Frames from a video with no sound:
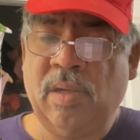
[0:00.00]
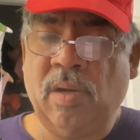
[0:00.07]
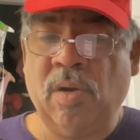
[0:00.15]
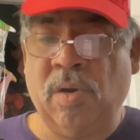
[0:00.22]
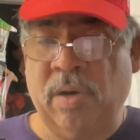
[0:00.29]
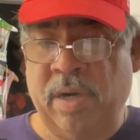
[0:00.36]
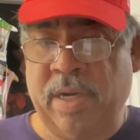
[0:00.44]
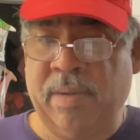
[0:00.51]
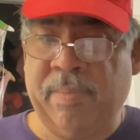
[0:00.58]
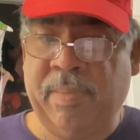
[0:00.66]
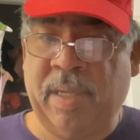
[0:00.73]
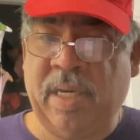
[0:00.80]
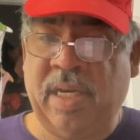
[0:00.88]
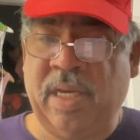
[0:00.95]
or
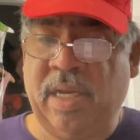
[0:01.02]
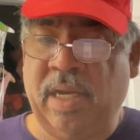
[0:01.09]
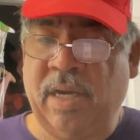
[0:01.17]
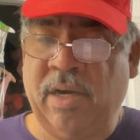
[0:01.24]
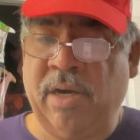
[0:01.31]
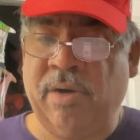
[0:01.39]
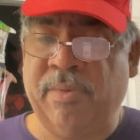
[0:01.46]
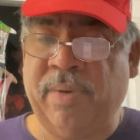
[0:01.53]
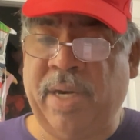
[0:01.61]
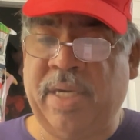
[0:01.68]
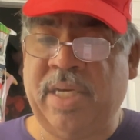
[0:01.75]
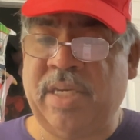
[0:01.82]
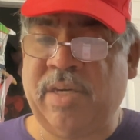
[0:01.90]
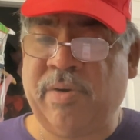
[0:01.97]
committed
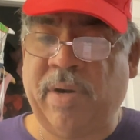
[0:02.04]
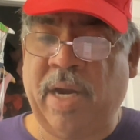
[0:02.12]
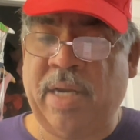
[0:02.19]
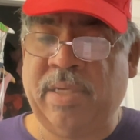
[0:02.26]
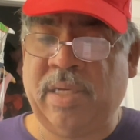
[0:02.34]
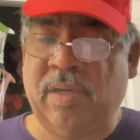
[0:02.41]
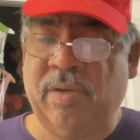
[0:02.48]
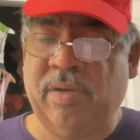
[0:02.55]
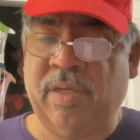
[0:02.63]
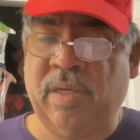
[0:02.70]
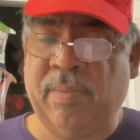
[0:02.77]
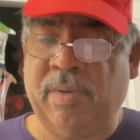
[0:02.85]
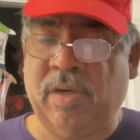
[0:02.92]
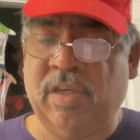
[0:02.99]
horrendous crimes, including
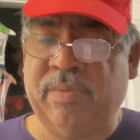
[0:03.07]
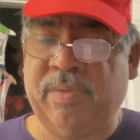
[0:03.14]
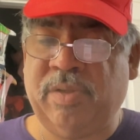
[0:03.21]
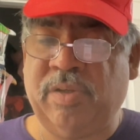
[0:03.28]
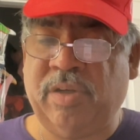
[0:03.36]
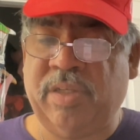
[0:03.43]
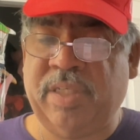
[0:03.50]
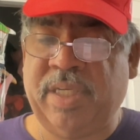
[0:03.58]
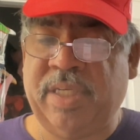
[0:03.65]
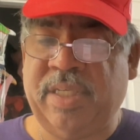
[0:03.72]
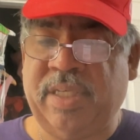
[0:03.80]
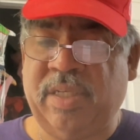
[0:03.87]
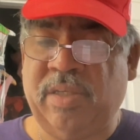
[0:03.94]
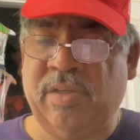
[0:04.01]
the murder of a
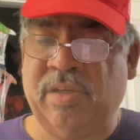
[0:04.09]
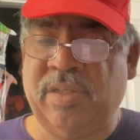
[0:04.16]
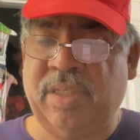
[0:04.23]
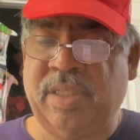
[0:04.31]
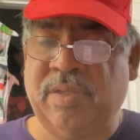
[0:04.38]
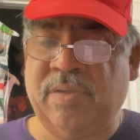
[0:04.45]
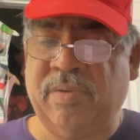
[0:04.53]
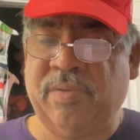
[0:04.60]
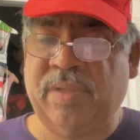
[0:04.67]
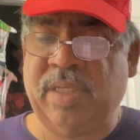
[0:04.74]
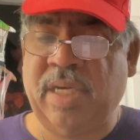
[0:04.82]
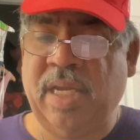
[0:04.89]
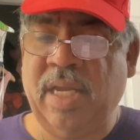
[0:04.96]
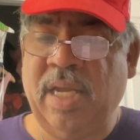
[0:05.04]
Georgia nursing
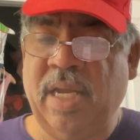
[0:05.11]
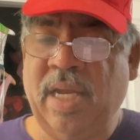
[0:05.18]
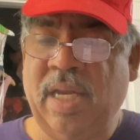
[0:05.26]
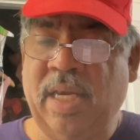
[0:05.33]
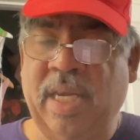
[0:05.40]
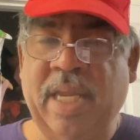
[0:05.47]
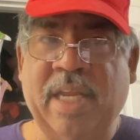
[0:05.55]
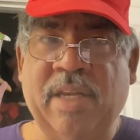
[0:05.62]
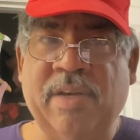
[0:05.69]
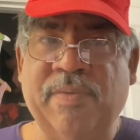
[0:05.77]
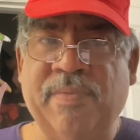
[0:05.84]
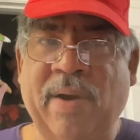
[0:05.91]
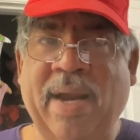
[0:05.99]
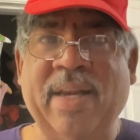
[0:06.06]
student,
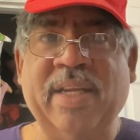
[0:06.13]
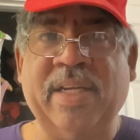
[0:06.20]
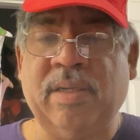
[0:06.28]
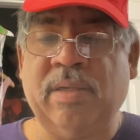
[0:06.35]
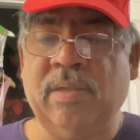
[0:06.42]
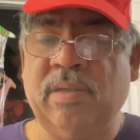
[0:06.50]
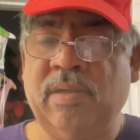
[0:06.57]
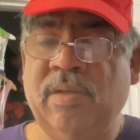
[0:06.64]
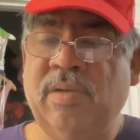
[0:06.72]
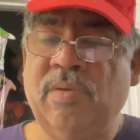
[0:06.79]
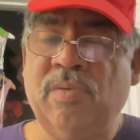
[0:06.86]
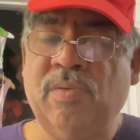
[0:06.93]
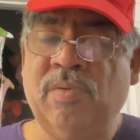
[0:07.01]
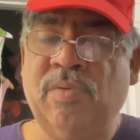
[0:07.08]
Lincoln Riley,
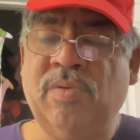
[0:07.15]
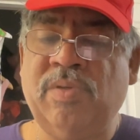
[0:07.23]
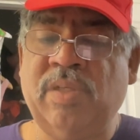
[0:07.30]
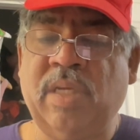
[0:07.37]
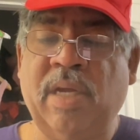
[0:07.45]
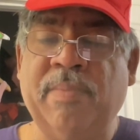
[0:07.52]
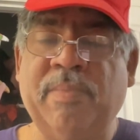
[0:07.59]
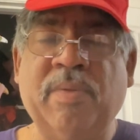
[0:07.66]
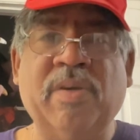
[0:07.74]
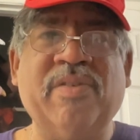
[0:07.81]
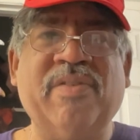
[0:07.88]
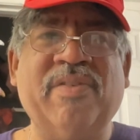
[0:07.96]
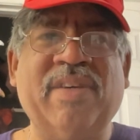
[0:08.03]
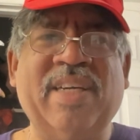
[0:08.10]
whose
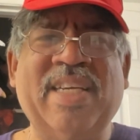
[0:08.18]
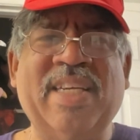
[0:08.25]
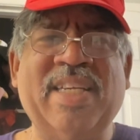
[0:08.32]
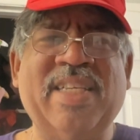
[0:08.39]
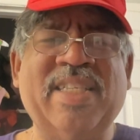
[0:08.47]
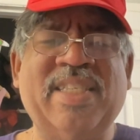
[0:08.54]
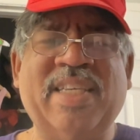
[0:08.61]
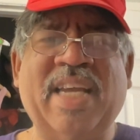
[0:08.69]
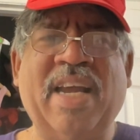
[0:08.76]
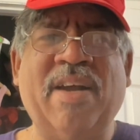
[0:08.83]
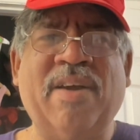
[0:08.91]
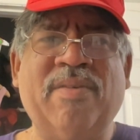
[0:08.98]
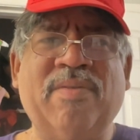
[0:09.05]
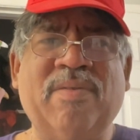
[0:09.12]
murderer is
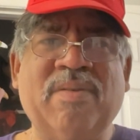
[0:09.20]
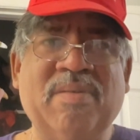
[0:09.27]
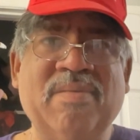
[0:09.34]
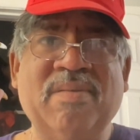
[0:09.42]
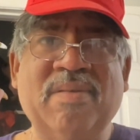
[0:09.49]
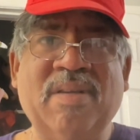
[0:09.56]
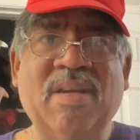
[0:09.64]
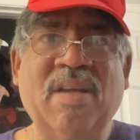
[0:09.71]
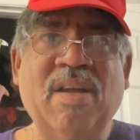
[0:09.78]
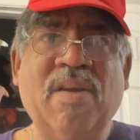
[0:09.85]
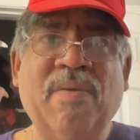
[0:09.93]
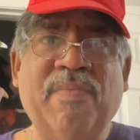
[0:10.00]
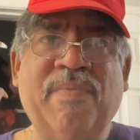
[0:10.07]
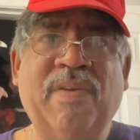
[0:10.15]
now
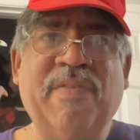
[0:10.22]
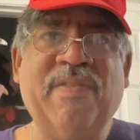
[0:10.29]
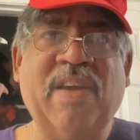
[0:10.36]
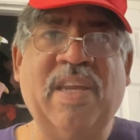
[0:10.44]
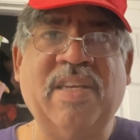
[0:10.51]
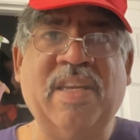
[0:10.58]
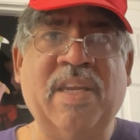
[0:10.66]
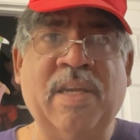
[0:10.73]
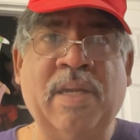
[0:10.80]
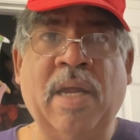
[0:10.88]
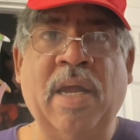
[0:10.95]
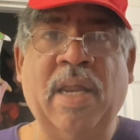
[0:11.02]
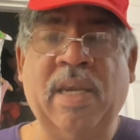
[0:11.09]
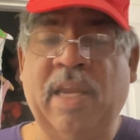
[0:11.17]
facing
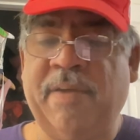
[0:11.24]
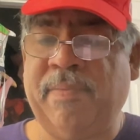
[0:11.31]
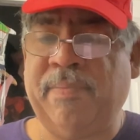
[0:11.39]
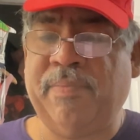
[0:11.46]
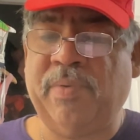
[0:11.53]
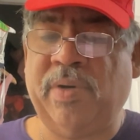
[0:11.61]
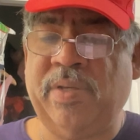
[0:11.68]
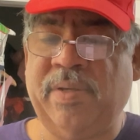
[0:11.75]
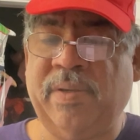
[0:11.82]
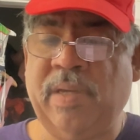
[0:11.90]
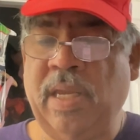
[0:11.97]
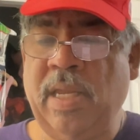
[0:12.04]
life in prison.